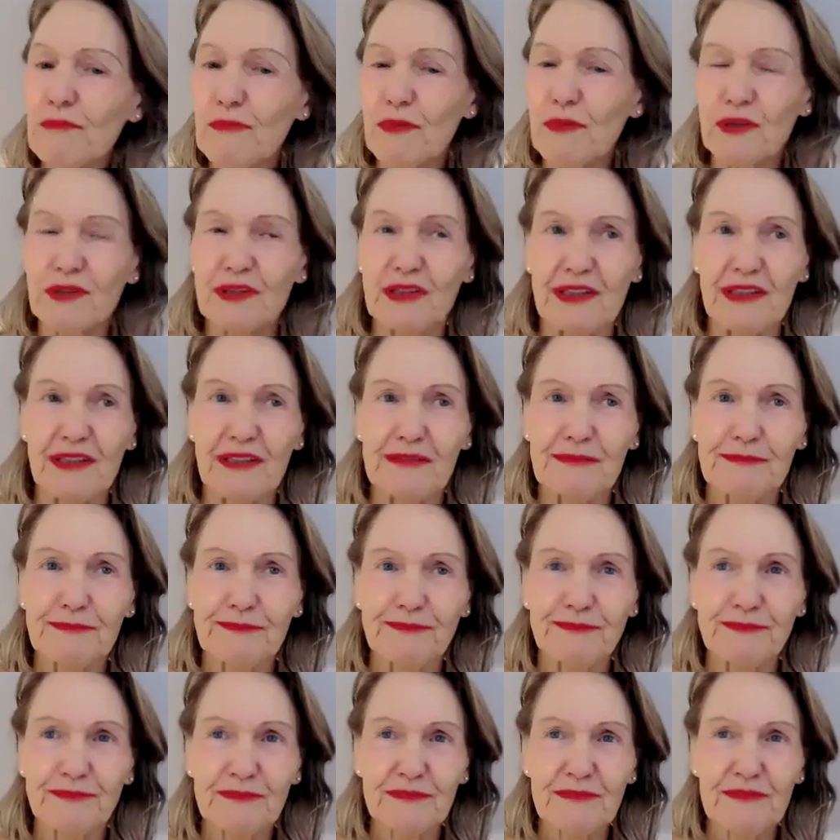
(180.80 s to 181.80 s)
model
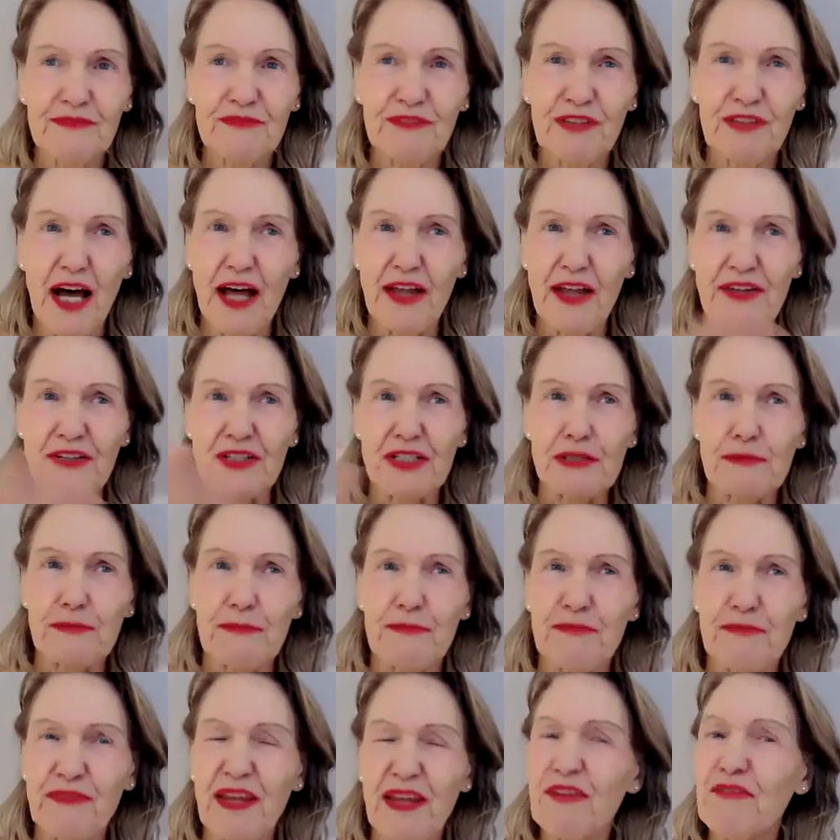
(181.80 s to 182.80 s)
for others.
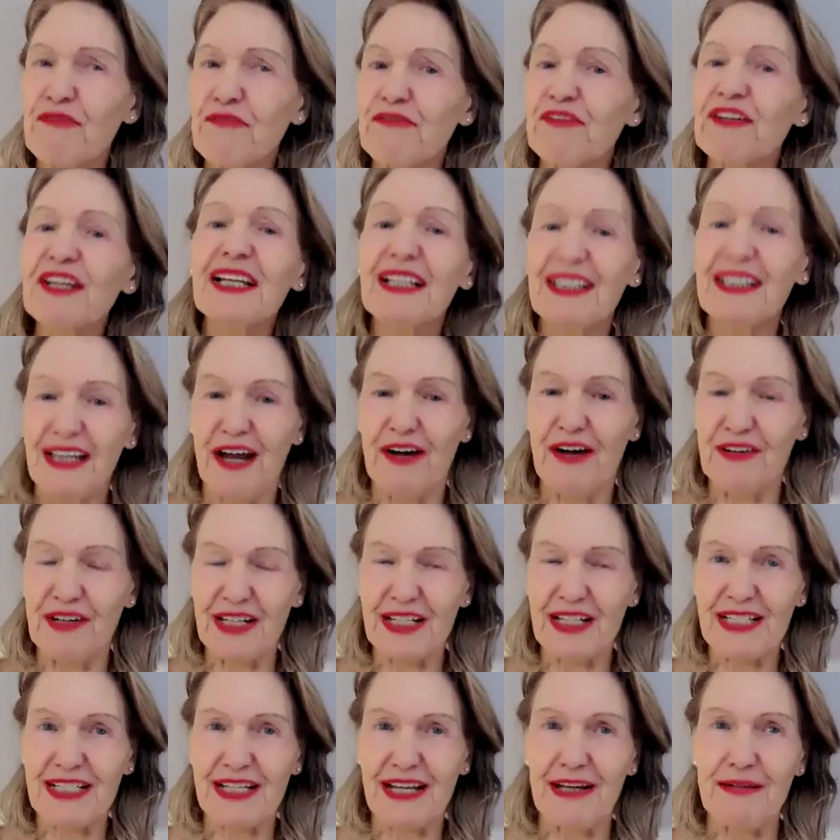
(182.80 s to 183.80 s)
They feel our
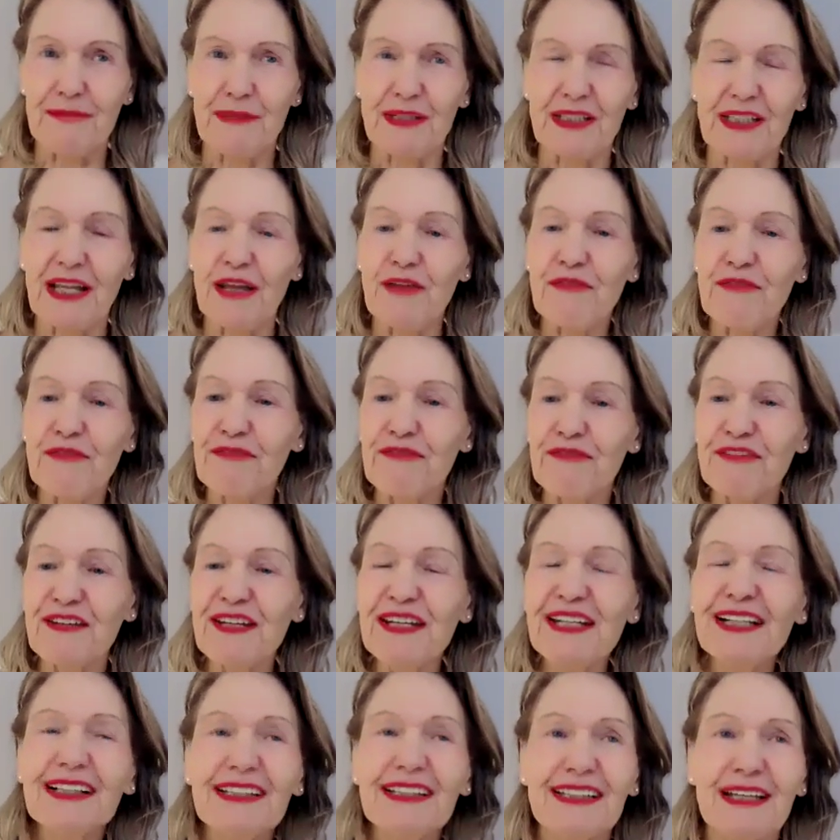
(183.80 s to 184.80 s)
excitement. They
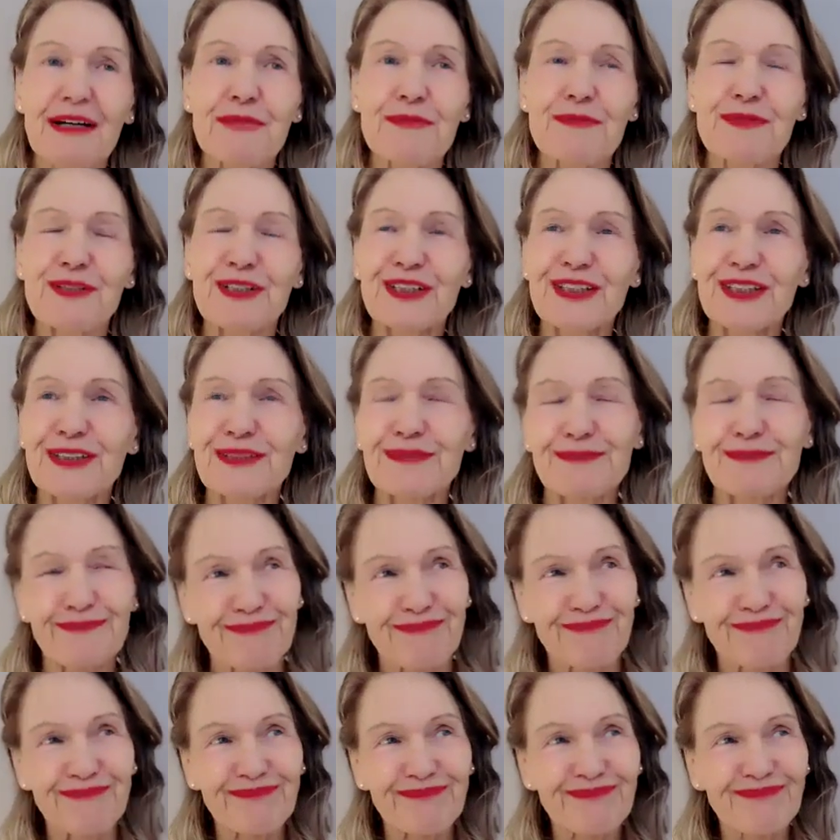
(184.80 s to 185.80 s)
feel that we're
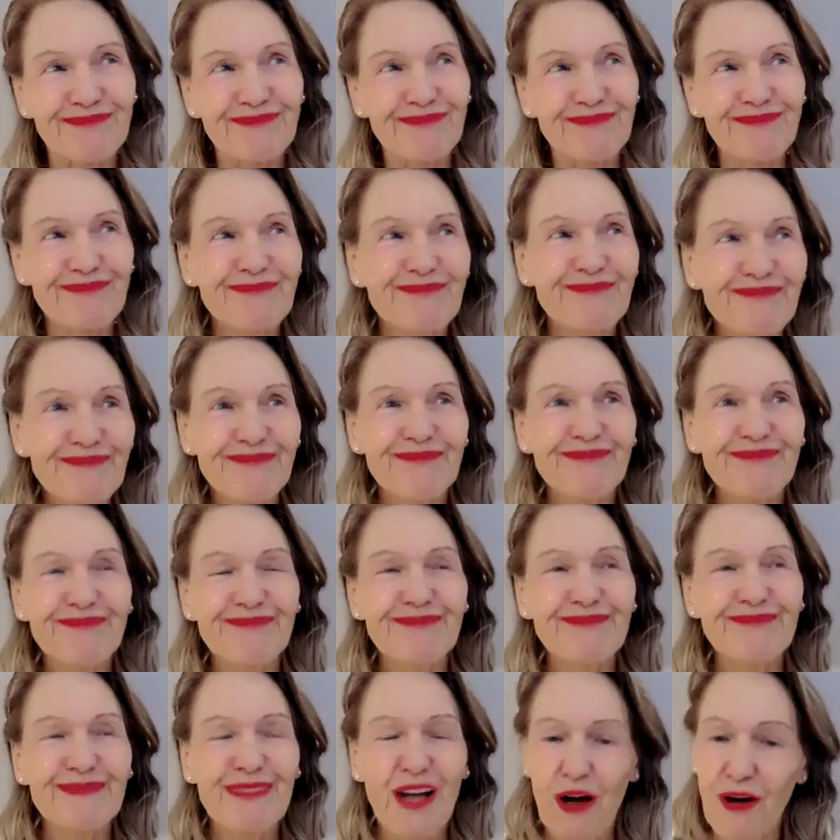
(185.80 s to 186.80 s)

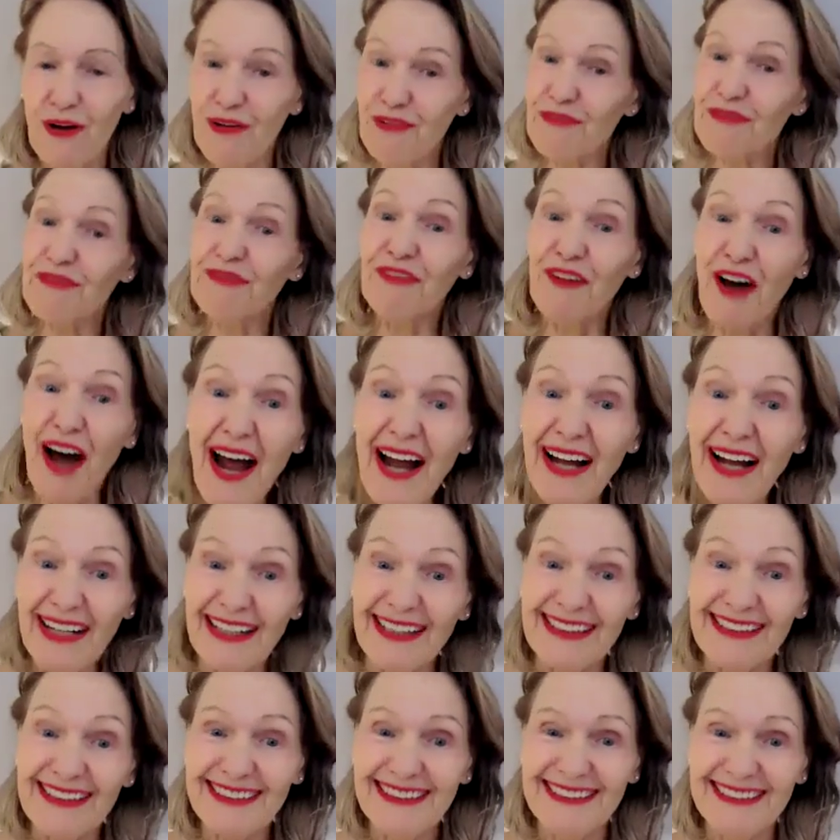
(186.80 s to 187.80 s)
on
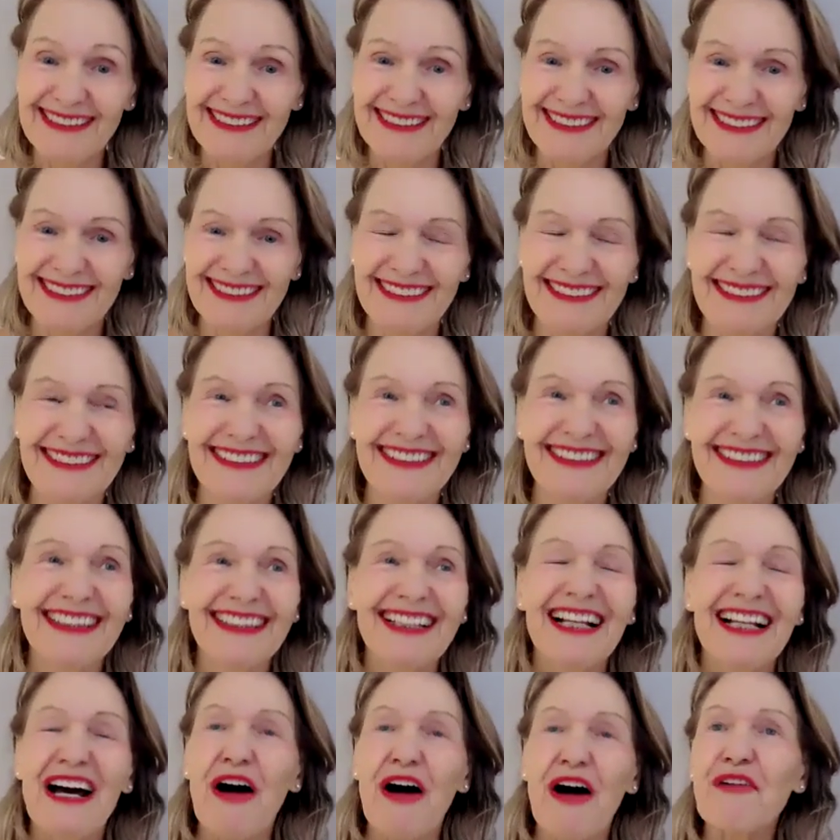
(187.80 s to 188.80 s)
fire,
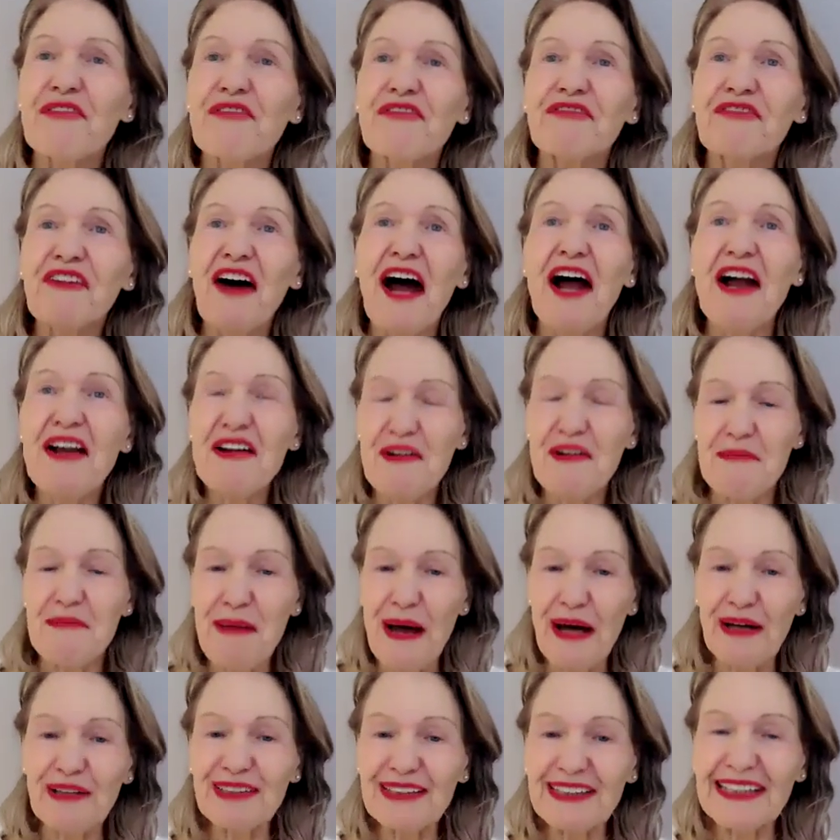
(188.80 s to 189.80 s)
on fire
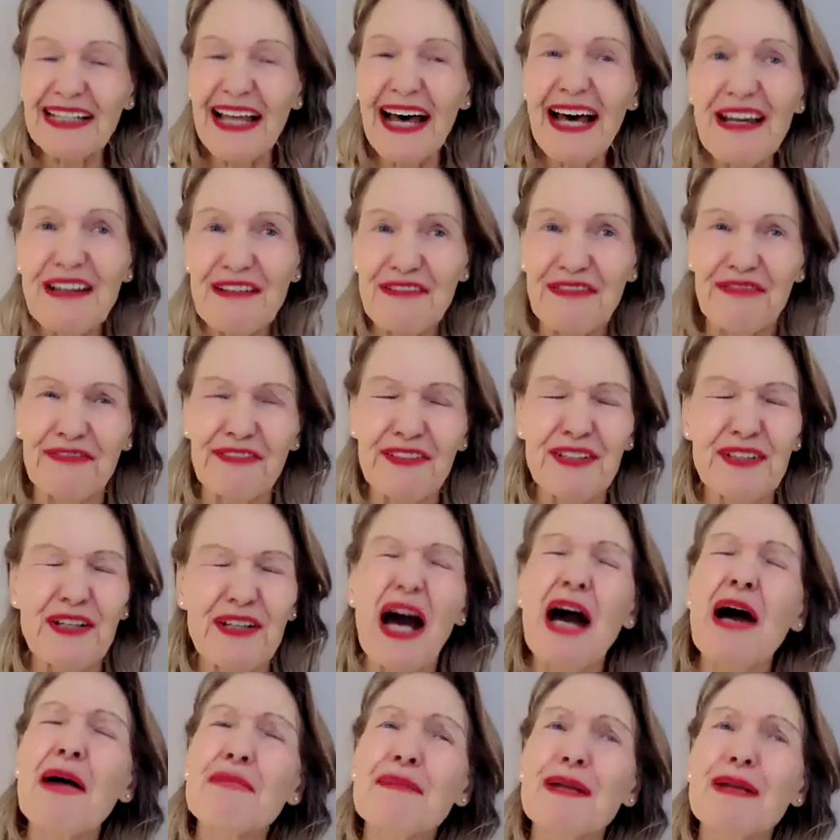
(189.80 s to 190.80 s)
about life.
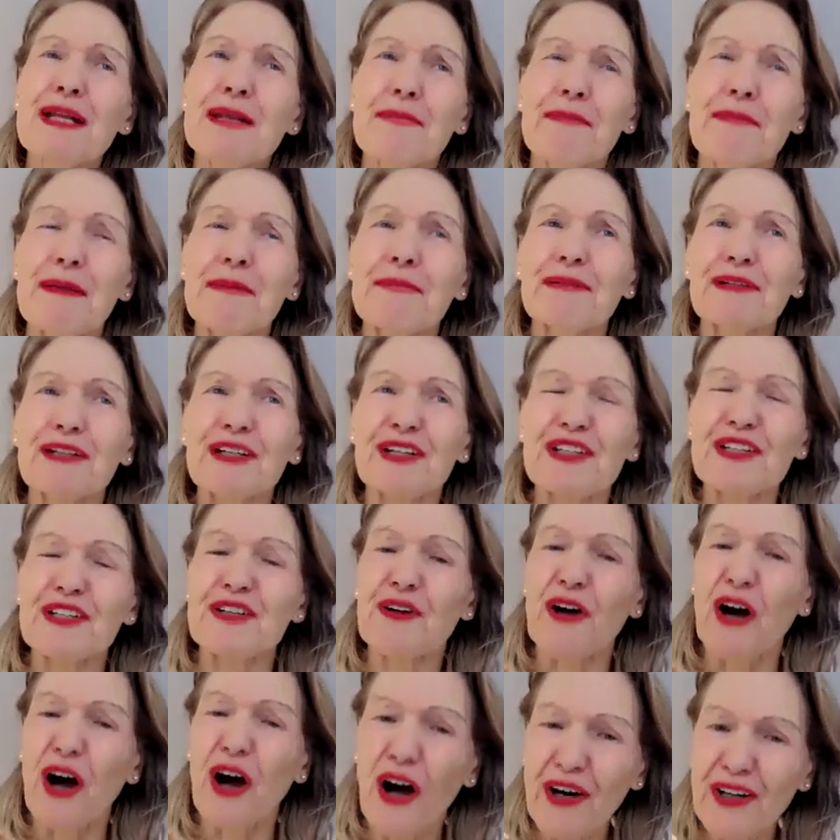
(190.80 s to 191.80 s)
How many people can
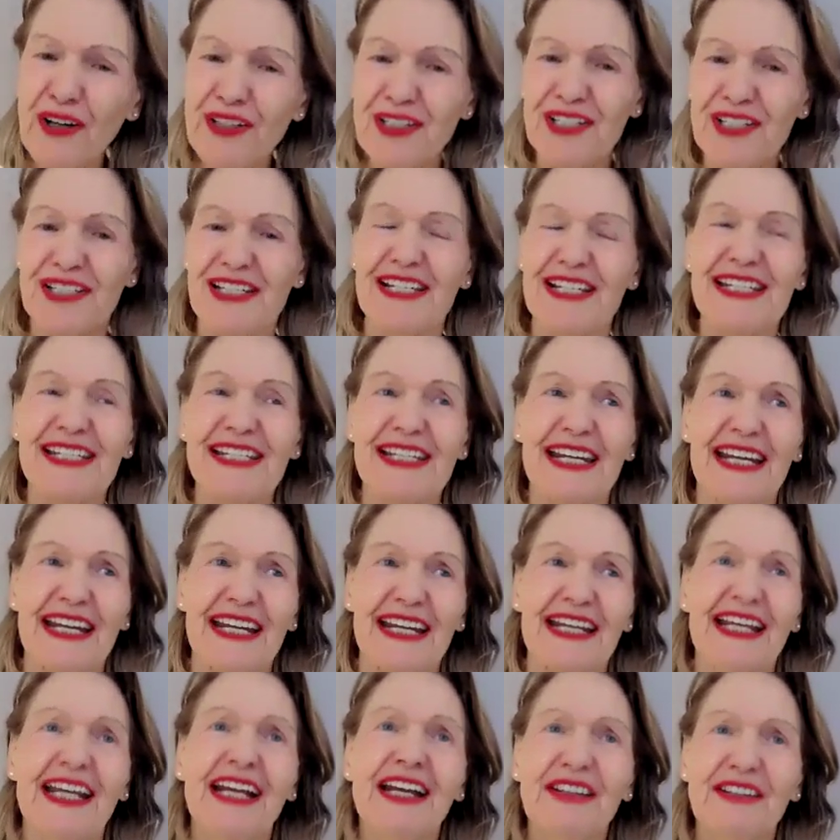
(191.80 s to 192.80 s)
you honestly
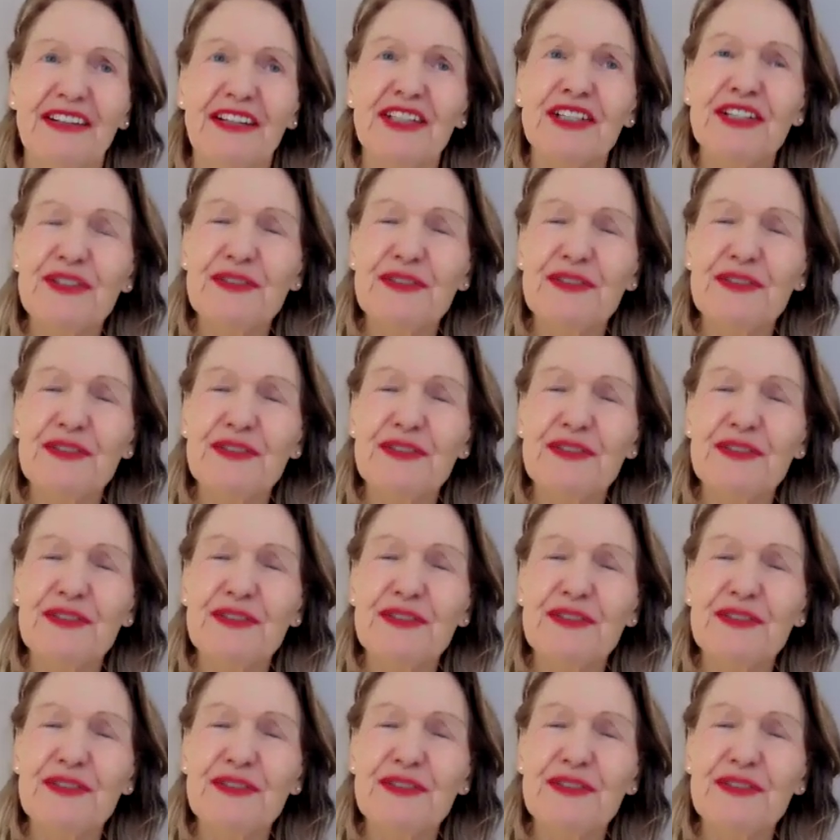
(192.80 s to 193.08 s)
say that